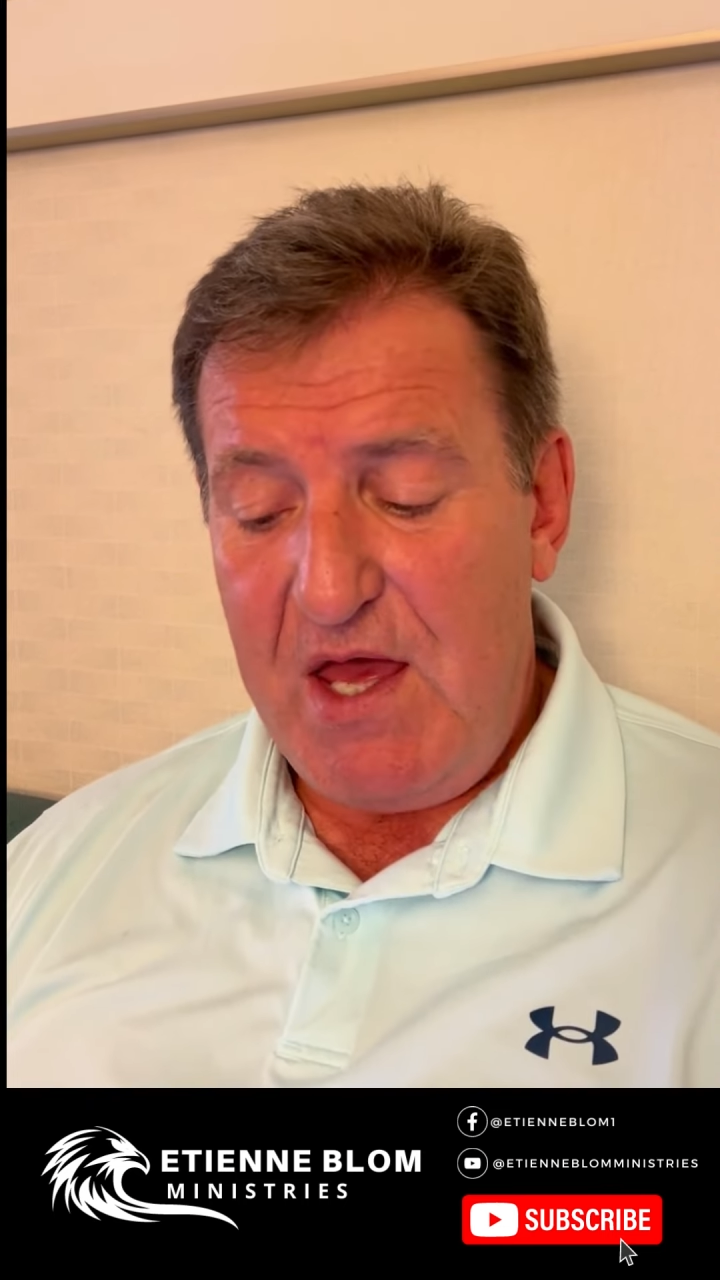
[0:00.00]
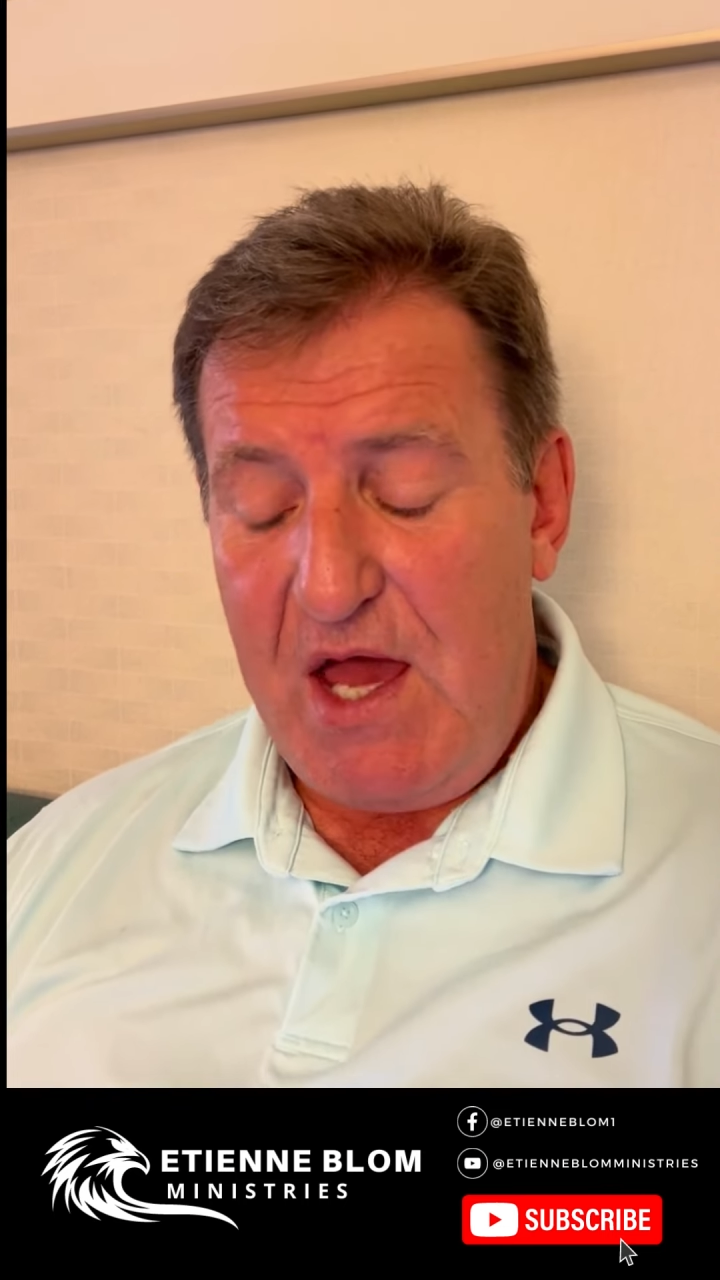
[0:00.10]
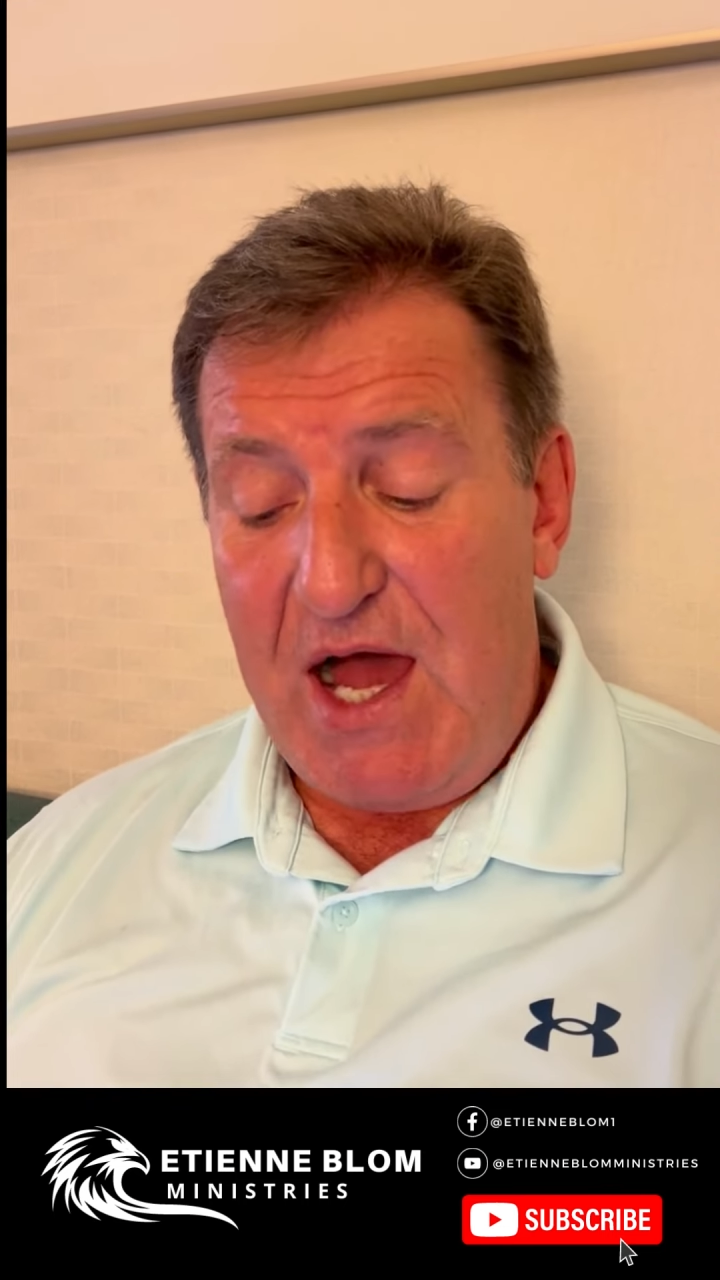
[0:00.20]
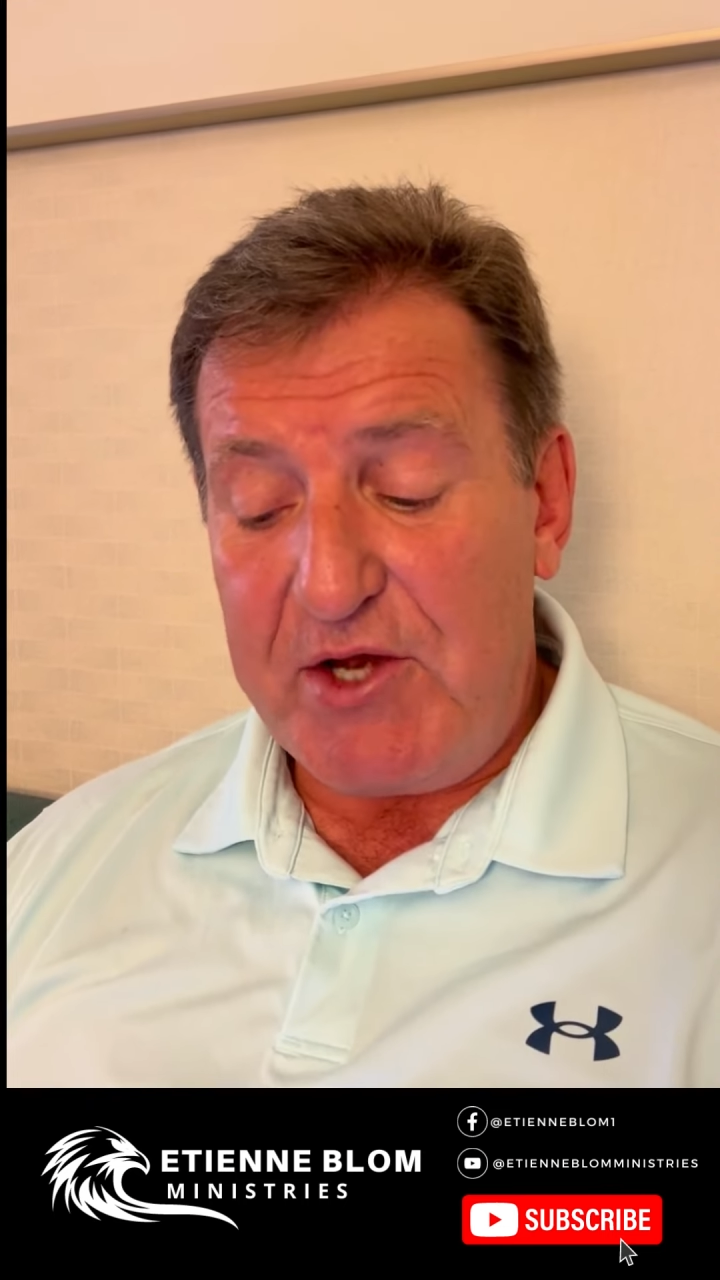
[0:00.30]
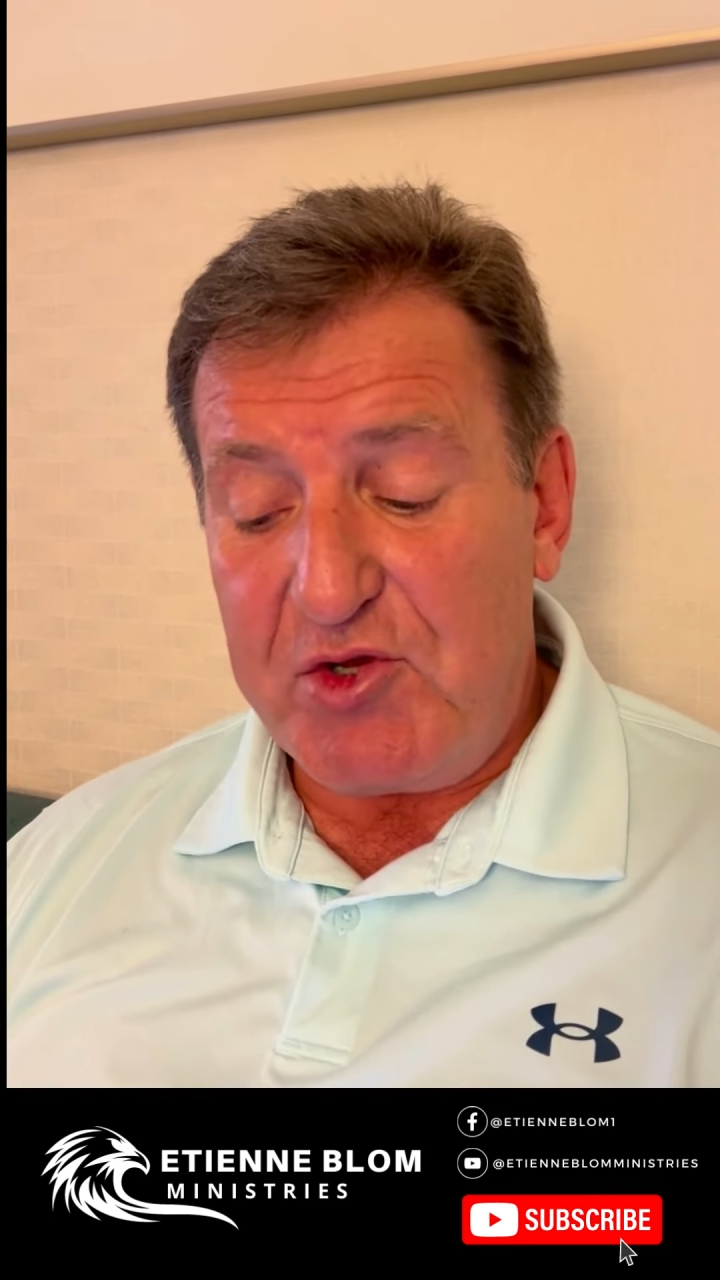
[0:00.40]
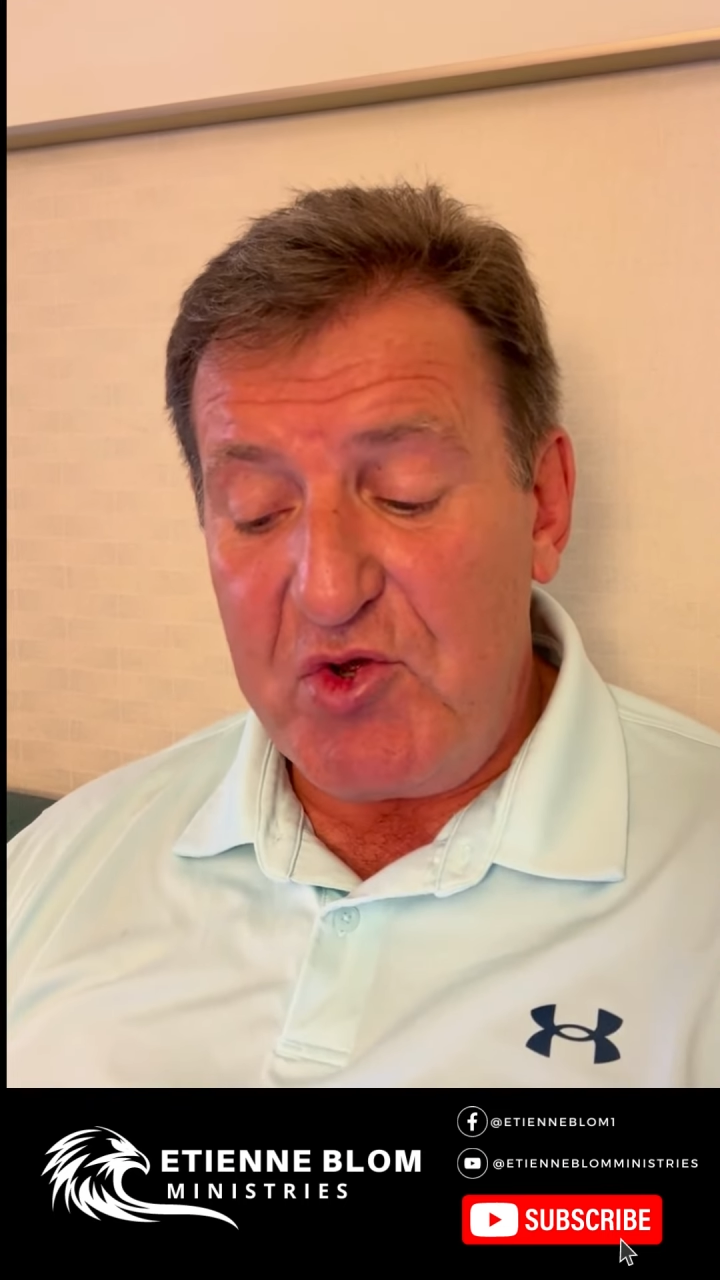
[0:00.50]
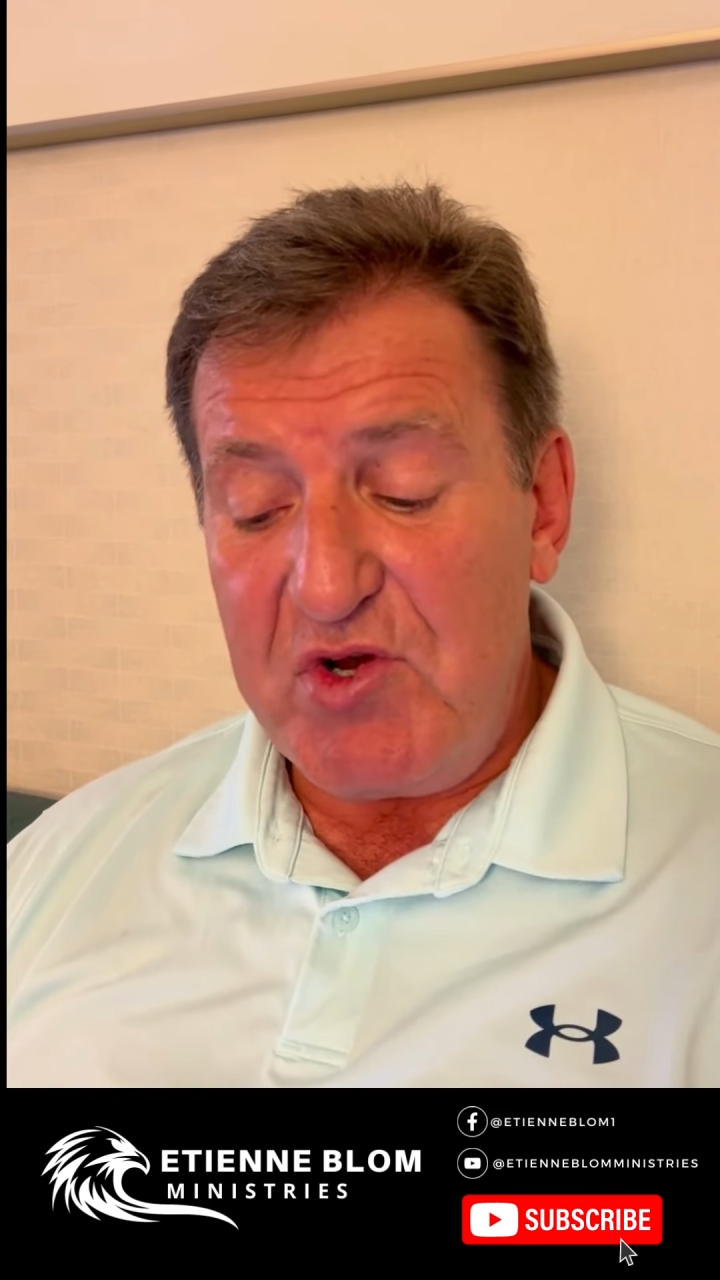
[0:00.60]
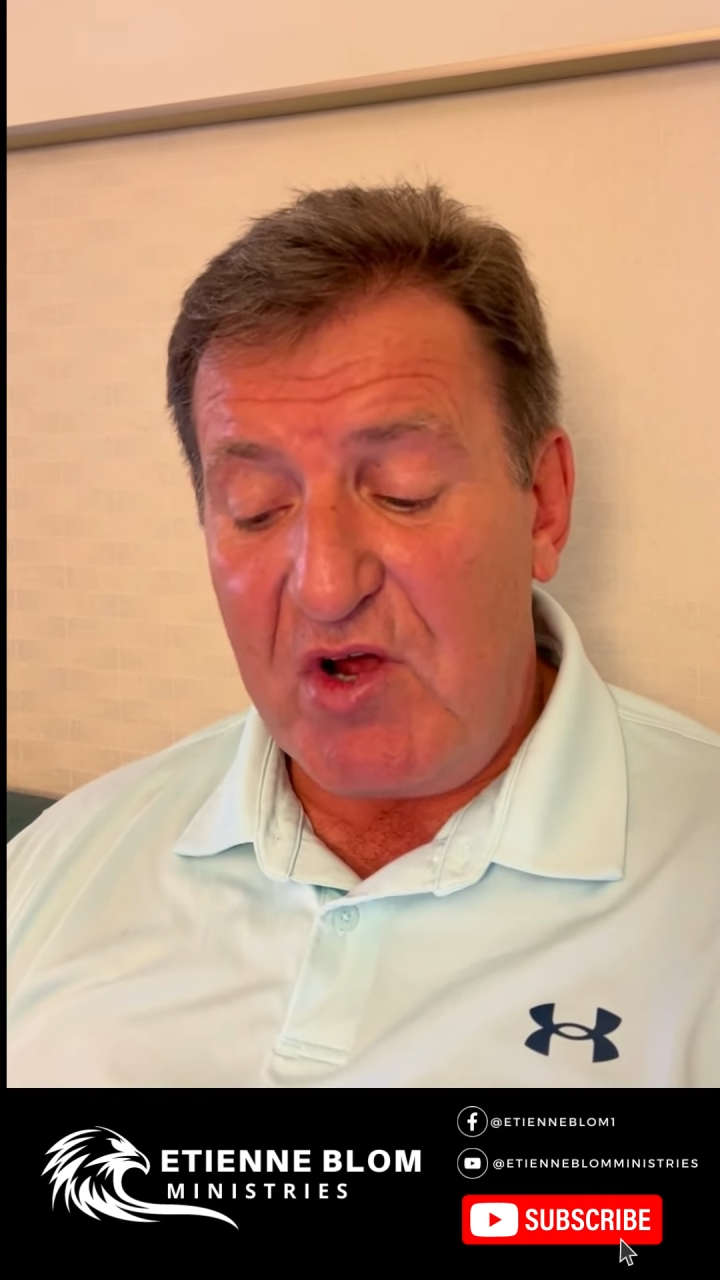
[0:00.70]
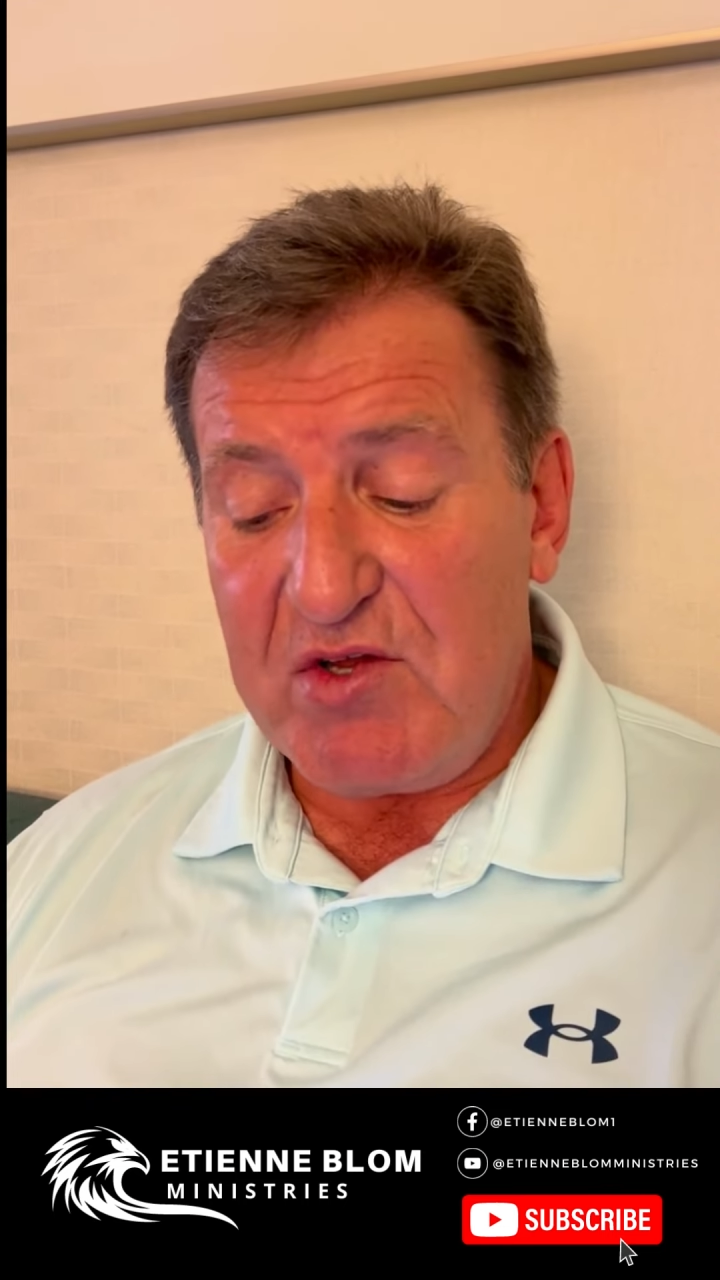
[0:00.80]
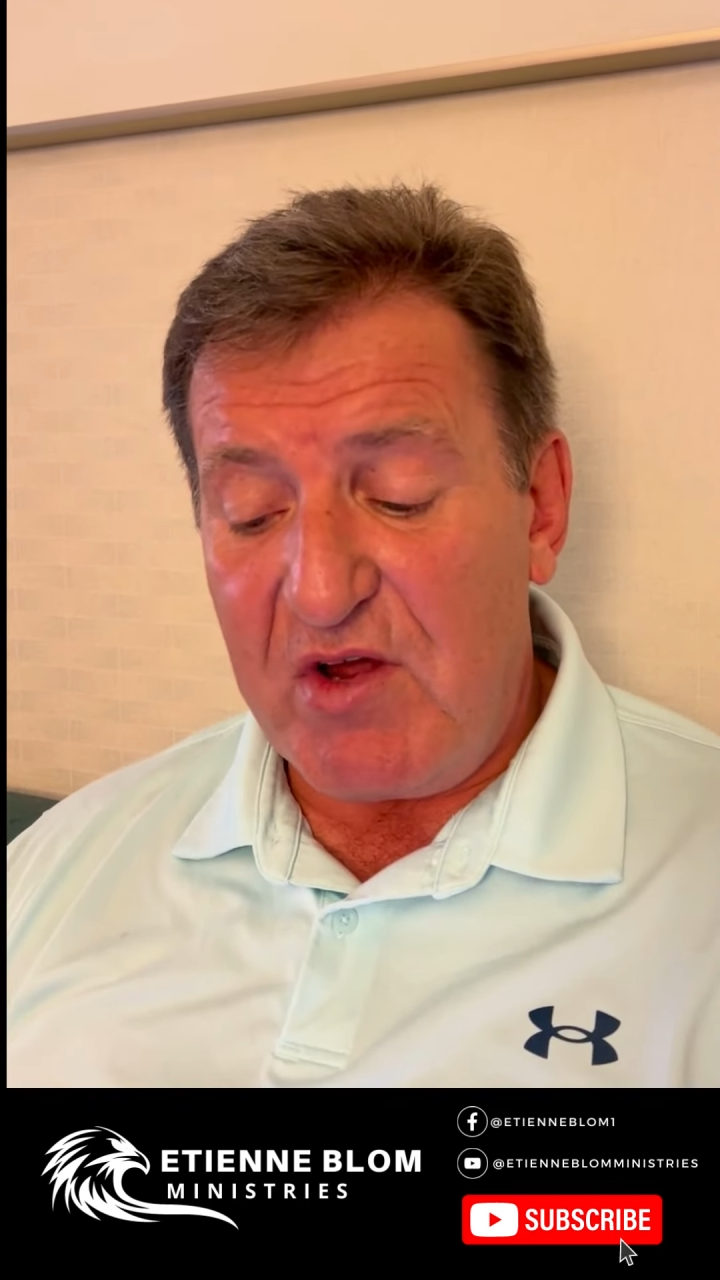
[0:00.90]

I do not